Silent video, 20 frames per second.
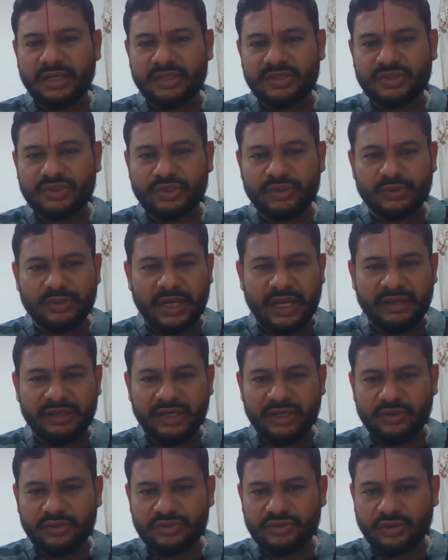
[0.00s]
So I
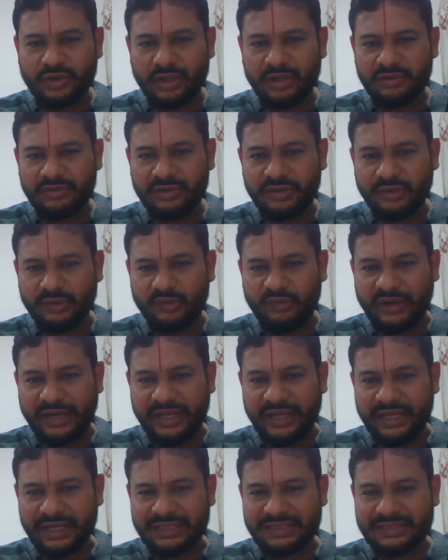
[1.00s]
need to solve
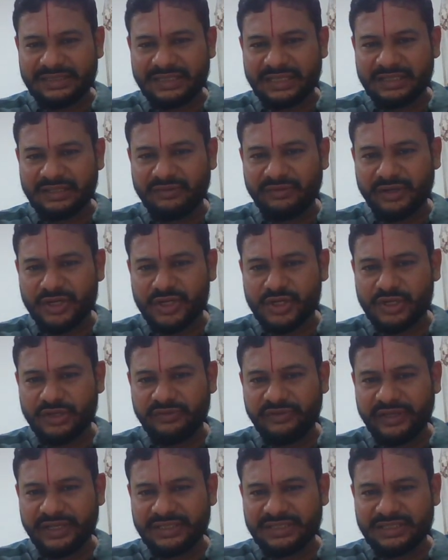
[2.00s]
yx as a function
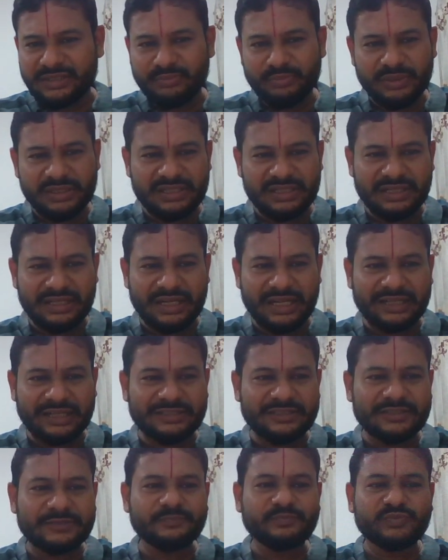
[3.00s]
of x. Simple
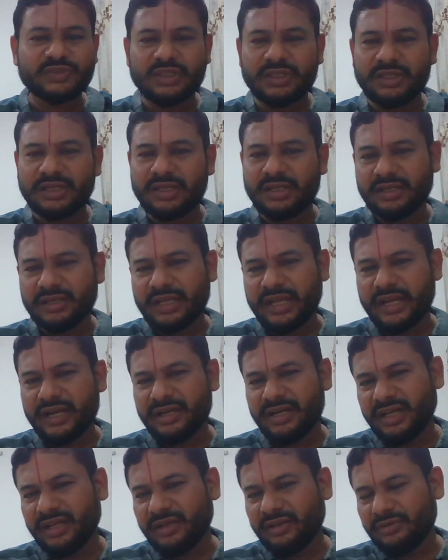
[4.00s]
syntax,
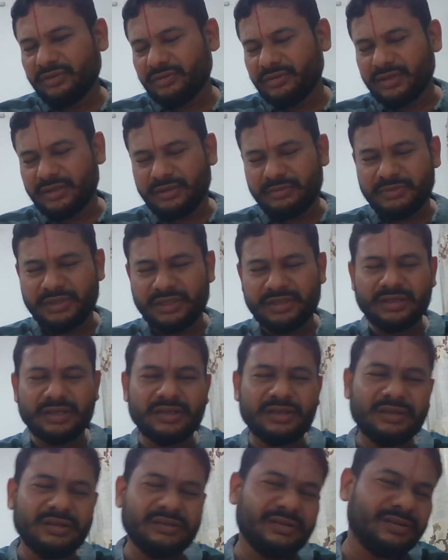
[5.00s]
can take you,
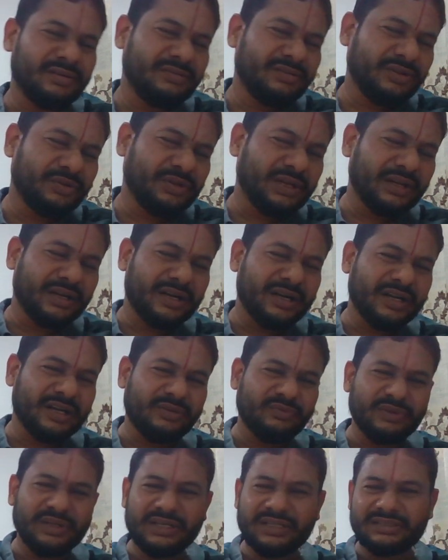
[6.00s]
you can learn
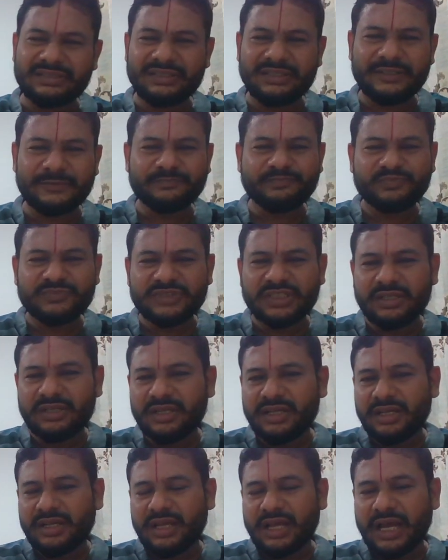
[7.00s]
it very easily.
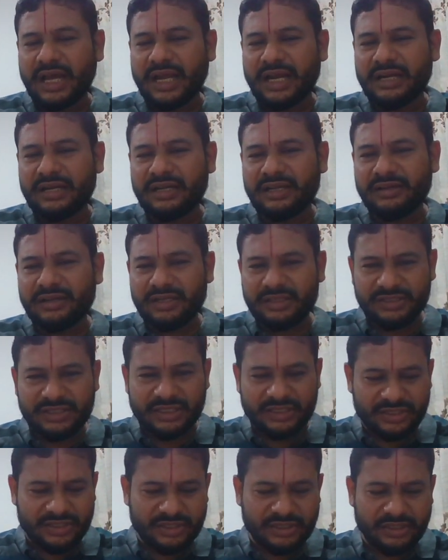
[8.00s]
And
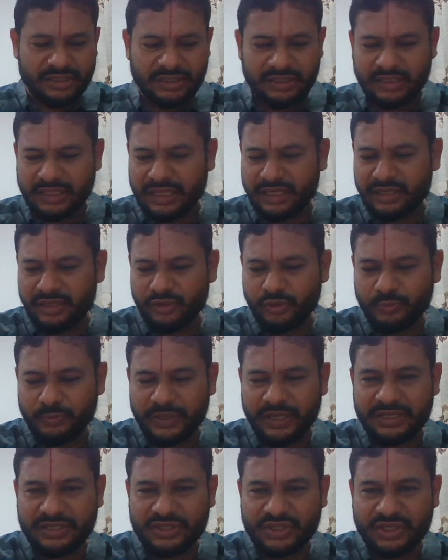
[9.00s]
just then you
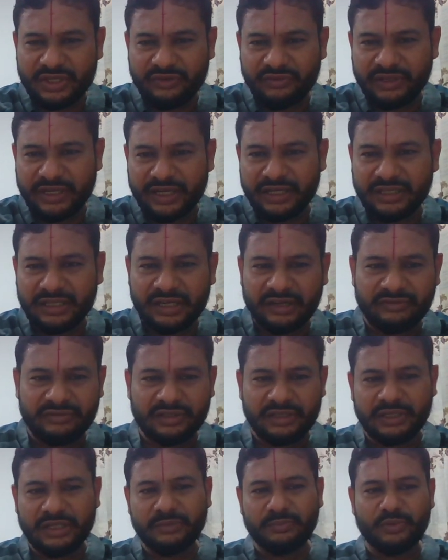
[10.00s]
press shift enter
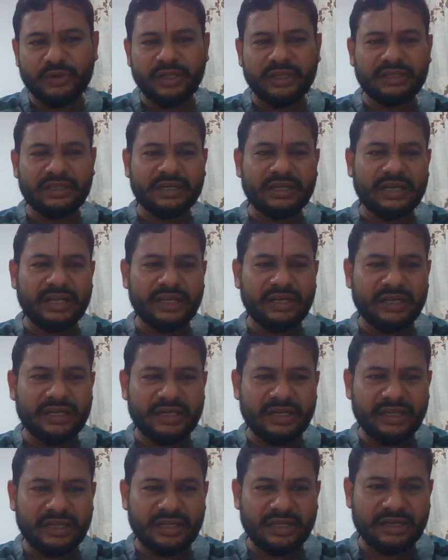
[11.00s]
after inputting that line,
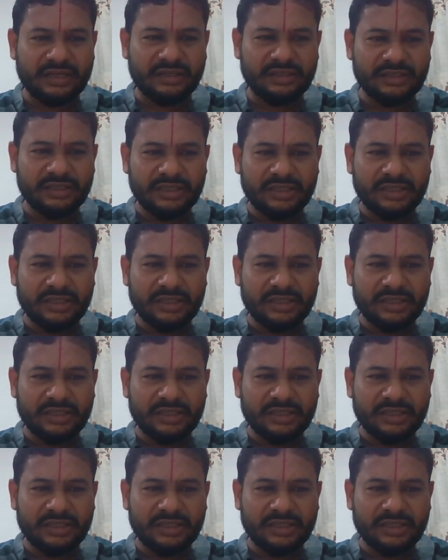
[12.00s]
and here